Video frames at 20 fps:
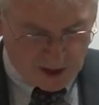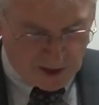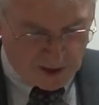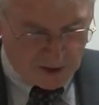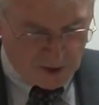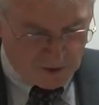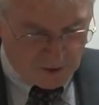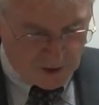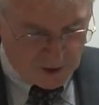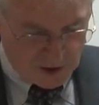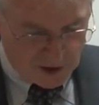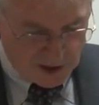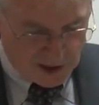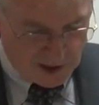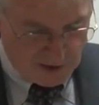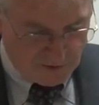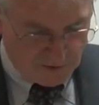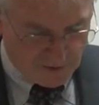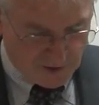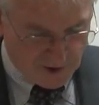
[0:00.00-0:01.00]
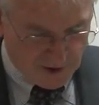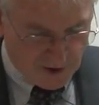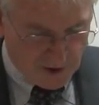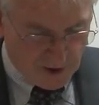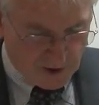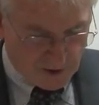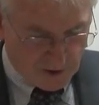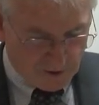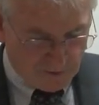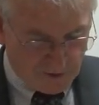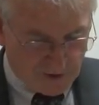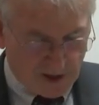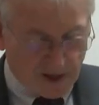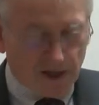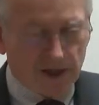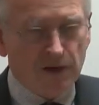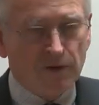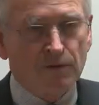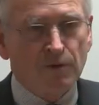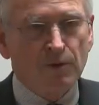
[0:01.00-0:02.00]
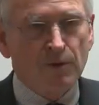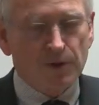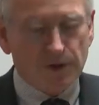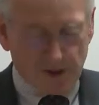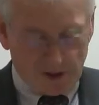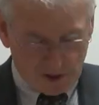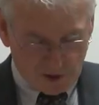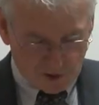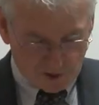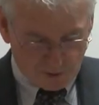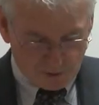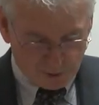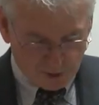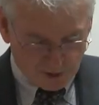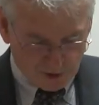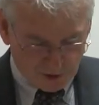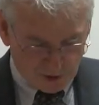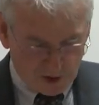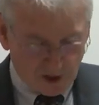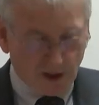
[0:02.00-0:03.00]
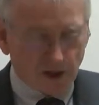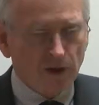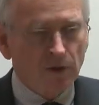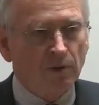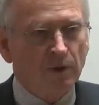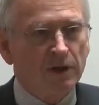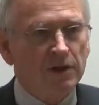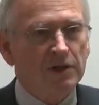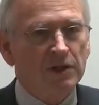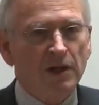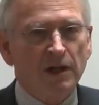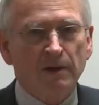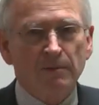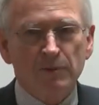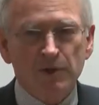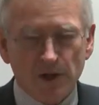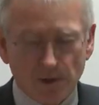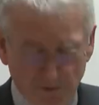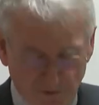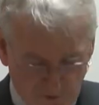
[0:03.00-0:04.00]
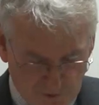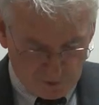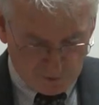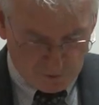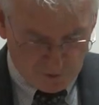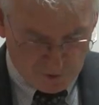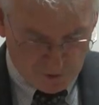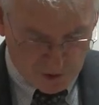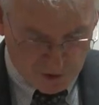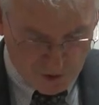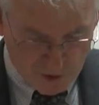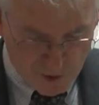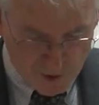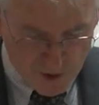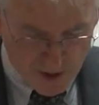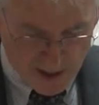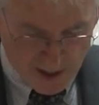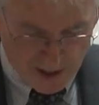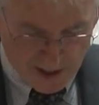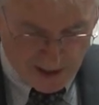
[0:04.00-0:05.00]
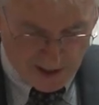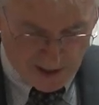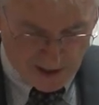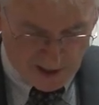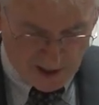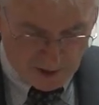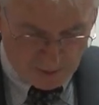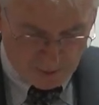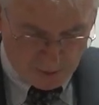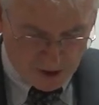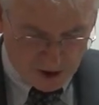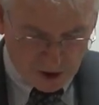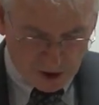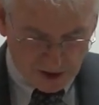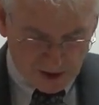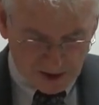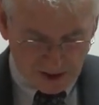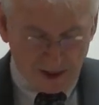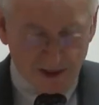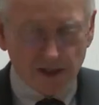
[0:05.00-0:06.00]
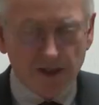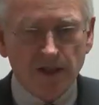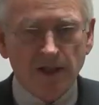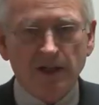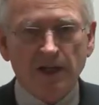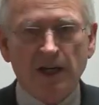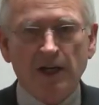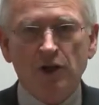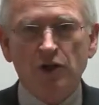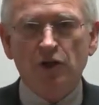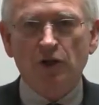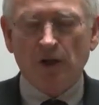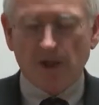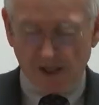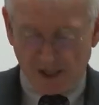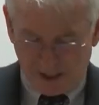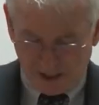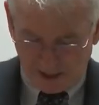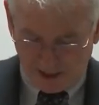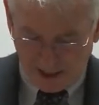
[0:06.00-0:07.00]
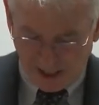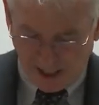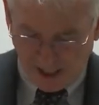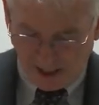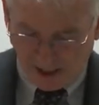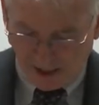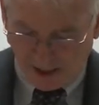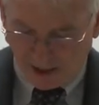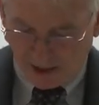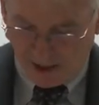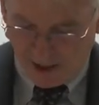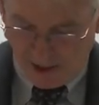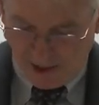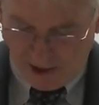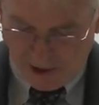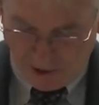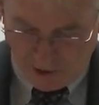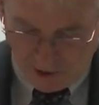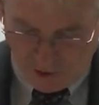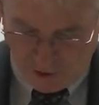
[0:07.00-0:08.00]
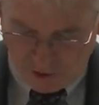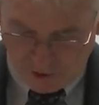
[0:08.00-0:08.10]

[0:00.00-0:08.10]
editor-in-chief of the eighty-four thousand Project, which um, some of you will know, an ambitious international undertaking to